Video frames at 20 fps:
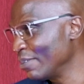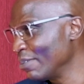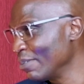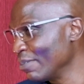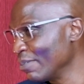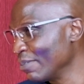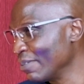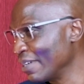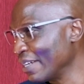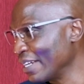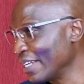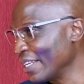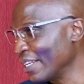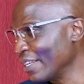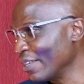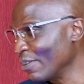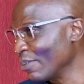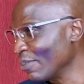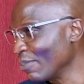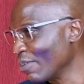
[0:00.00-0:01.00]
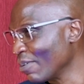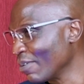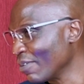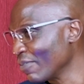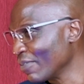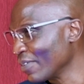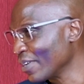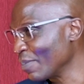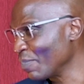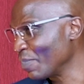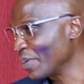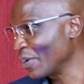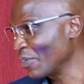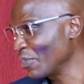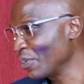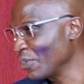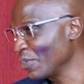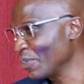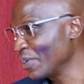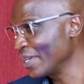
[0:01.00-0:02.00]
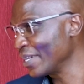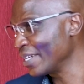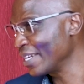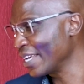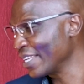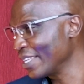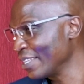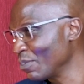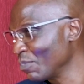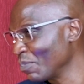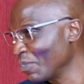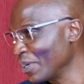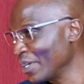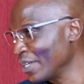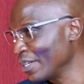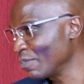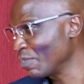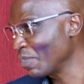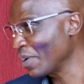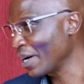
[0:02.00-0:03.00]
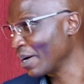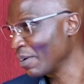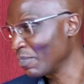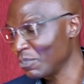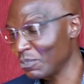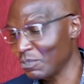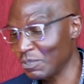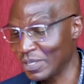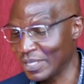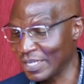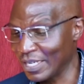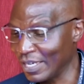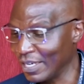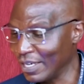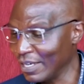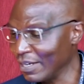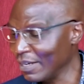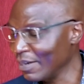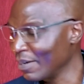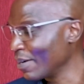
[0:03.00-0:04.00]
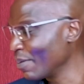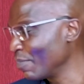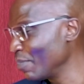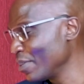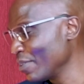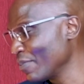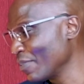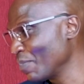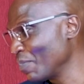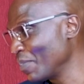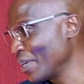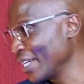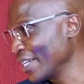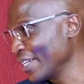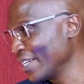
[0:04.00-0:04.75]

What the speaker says: grill you over, but we would, at this point, perhaps we take a bit of a break.